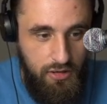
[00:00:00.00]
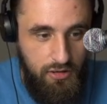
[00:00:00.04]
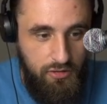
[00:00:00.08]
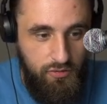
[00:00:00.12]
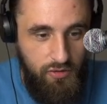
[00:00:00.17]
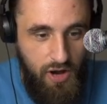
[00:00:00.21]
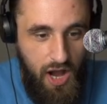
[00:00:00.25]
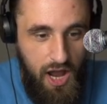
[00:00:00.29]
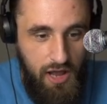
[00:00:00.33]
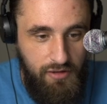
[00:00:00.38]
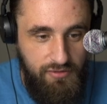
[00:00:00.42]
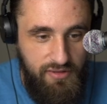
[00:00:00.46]

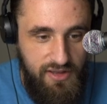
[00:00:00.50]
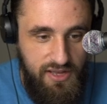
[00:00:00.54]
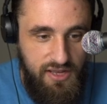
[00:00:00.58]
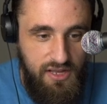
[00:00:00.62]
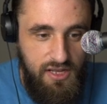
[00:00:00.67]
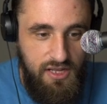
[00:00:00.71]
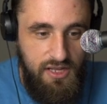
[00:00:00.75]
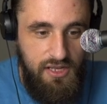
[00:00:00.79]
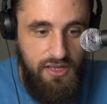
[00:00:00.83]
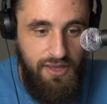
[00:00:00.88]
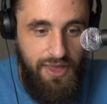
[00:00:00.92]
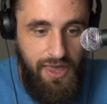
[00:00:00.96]

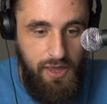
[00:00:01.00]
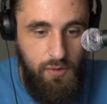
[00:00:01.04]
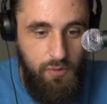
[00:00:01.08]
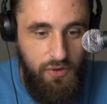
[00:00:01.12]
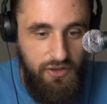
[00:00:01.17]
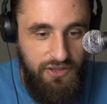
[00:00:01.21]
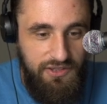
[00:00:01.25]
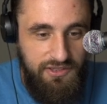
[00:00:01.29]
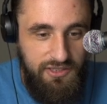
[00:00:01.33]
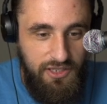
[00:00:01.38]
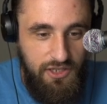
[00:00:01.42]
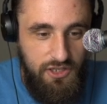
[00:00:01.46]
Rather, he
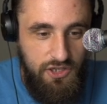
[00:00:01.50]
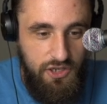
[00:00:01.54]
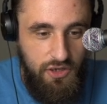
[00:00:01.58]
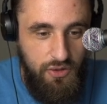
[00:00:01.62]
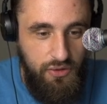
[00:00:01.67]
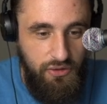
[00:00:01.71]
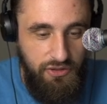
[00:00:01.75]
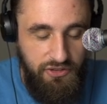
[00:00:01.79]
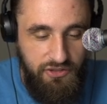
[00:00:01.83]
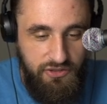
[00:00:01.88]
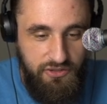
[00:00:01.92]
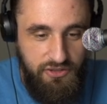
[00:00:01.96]
was
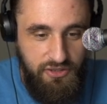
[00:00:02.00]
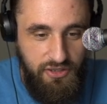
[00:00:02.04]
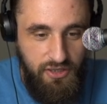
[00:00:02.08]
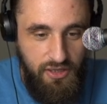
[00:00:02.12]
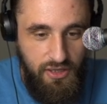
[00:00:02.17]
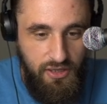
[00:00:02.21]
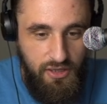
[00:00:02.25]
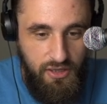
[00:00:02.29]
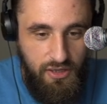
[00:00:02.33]
seduced